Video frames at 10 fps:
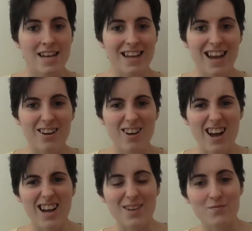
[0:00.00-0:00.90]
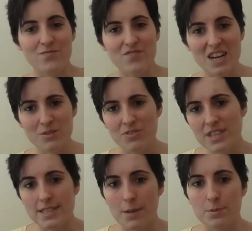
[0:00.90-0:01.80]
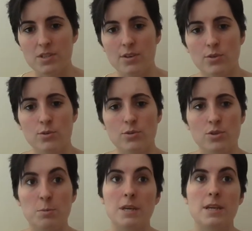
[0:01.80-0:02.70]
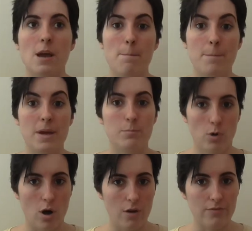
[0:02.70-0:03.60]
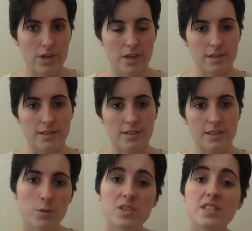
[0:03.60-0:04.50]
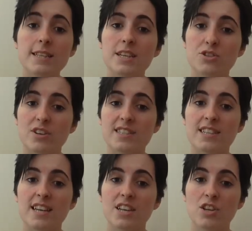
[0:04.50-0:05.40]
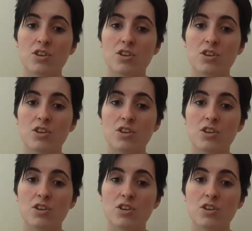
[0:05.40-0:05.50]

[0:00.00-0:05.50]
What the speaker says: Now, I found this episode to be a bit more obvious, but it was still interesting.